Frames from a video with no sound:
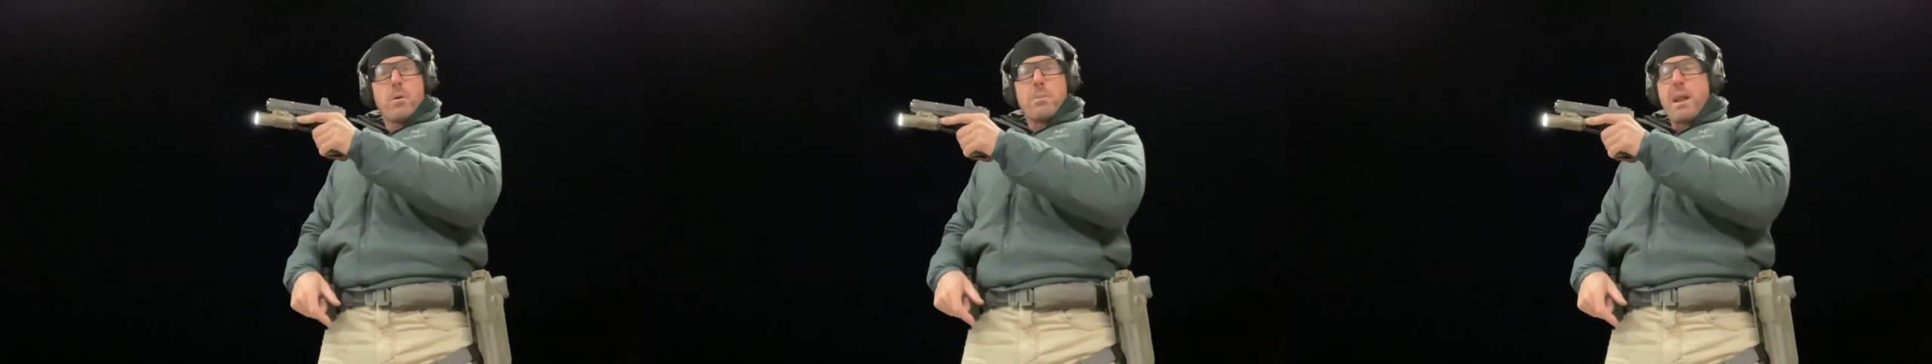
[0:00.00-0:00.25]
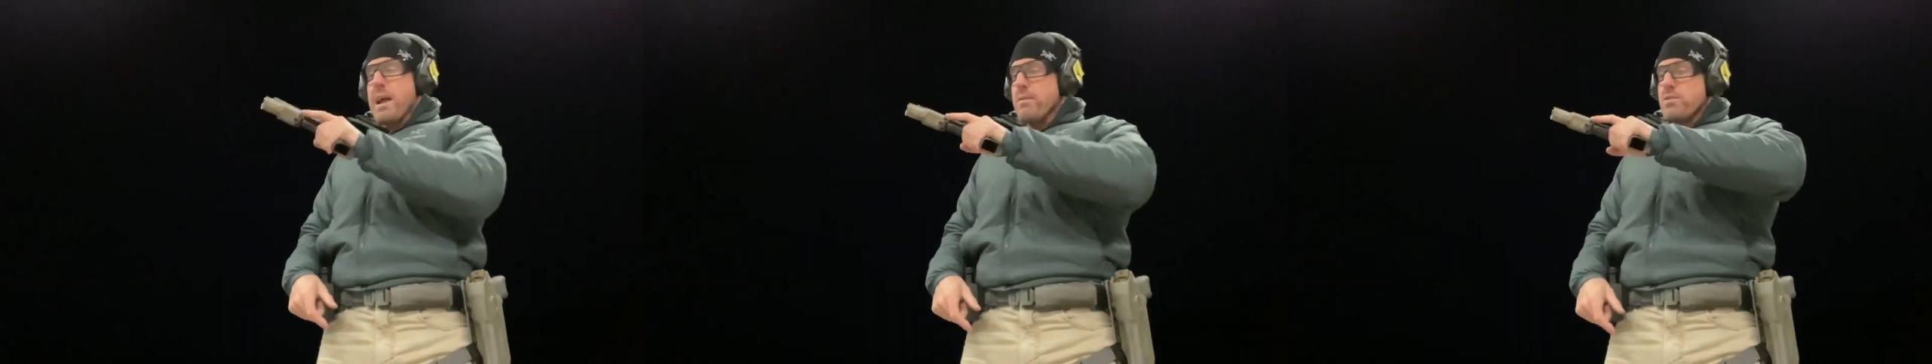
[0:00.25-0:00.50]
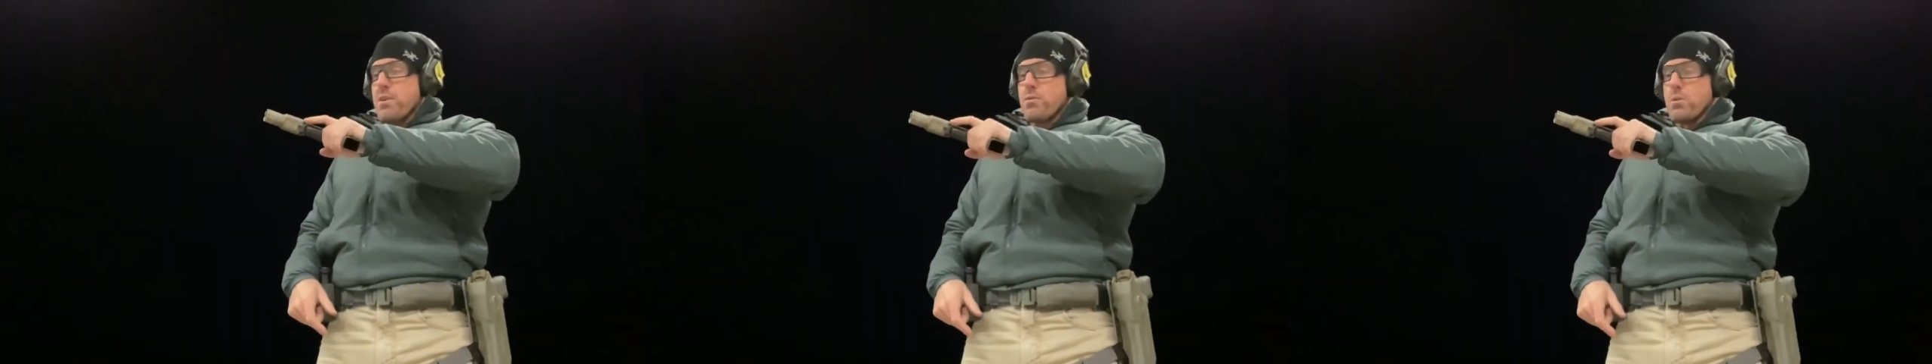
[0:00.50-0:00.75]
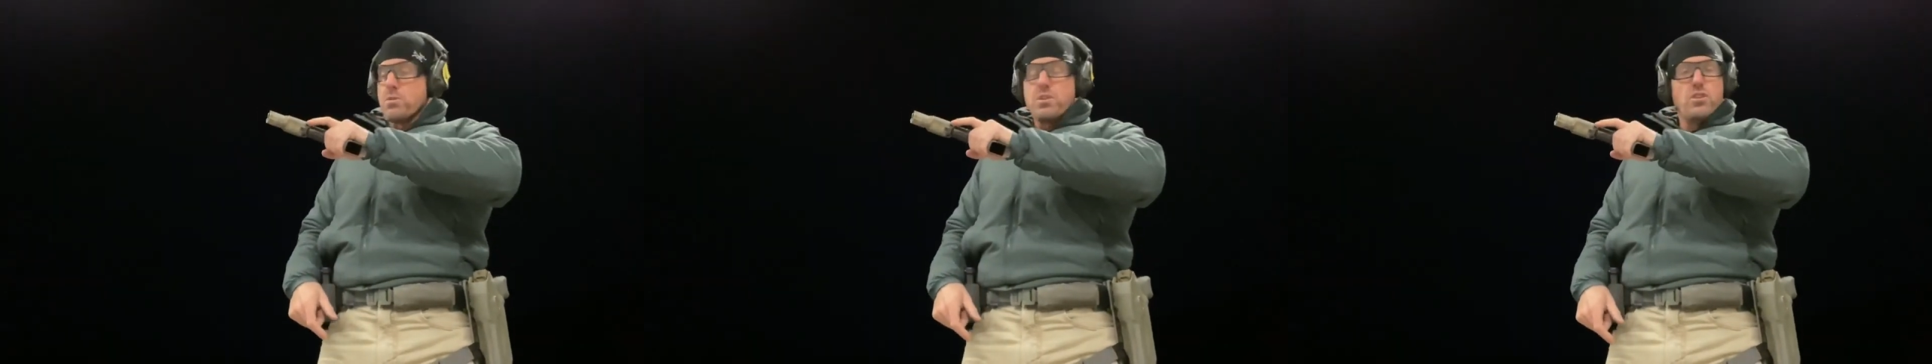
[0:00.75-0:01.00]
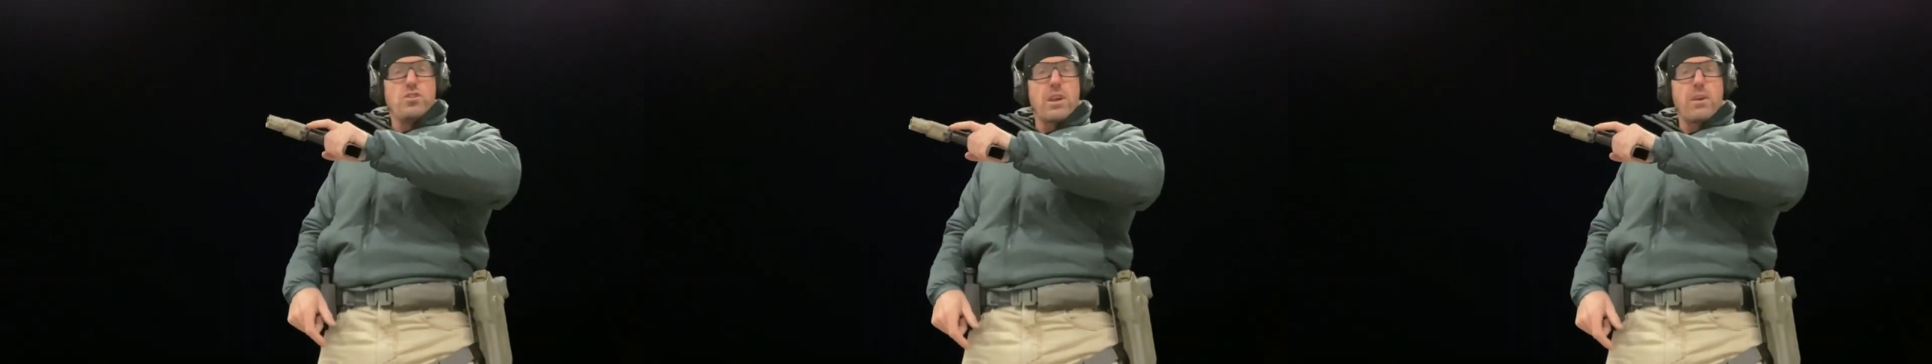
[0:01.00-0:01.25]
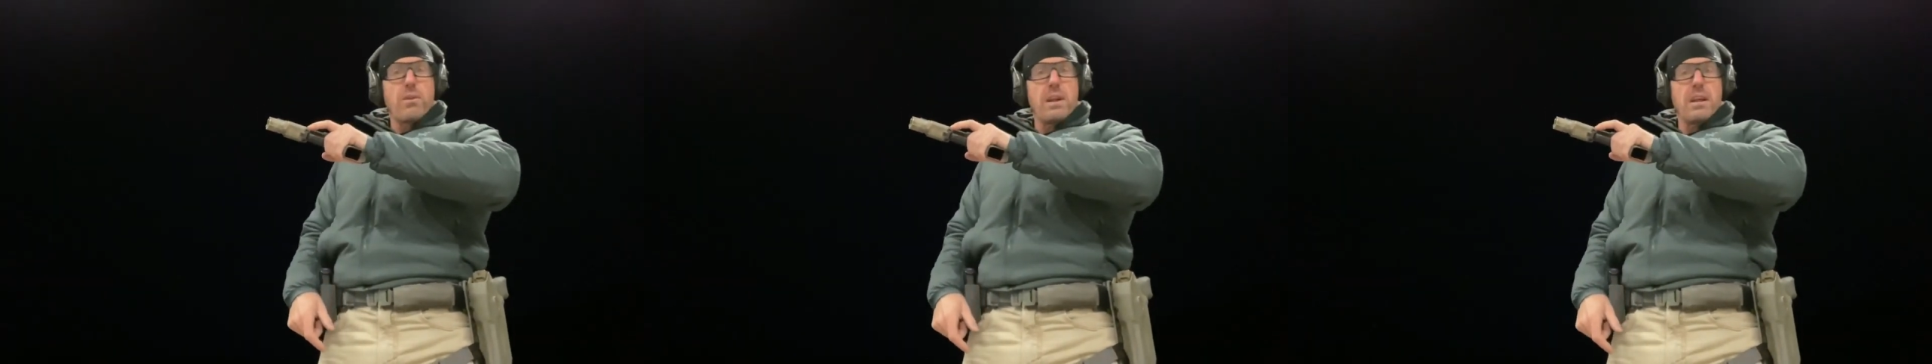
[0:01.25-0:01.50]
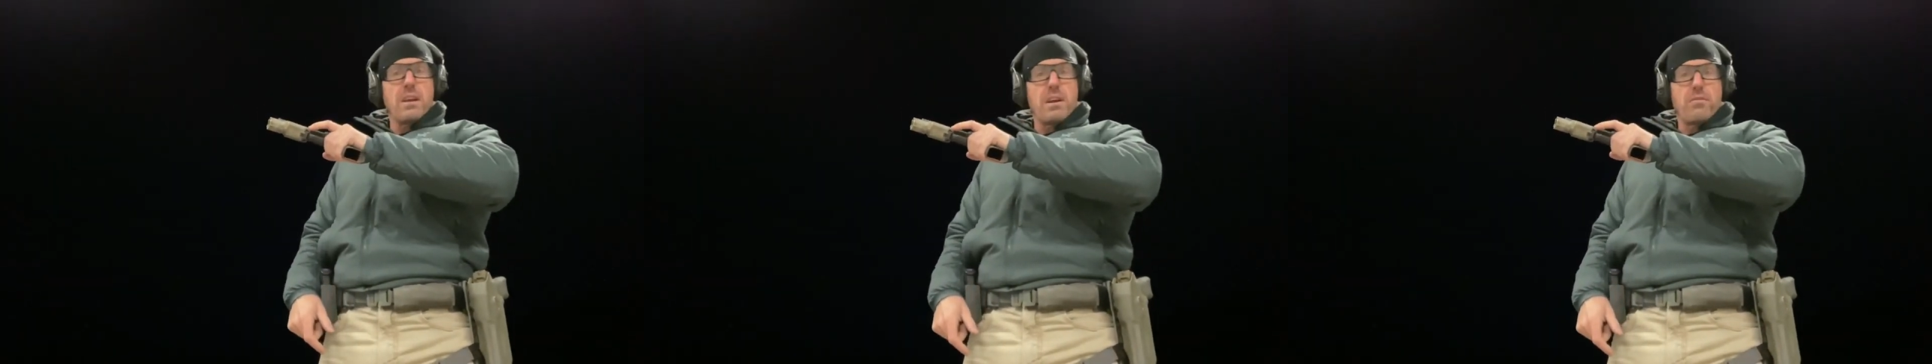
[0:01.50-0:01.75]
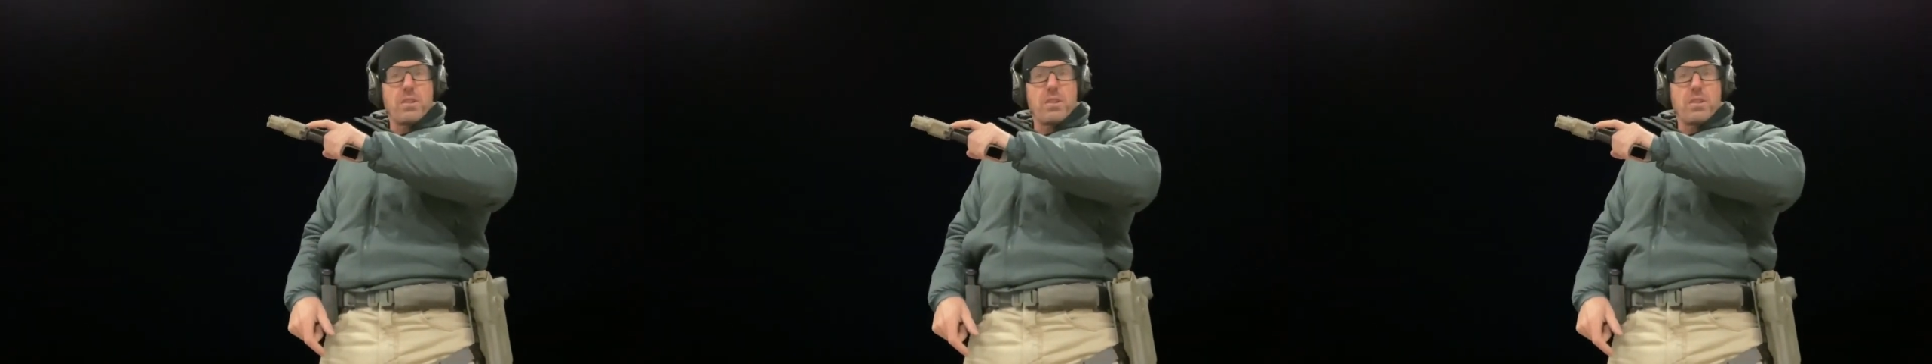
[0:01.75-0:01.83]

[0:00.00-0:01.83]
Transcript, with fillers: but I have difficulty generating enough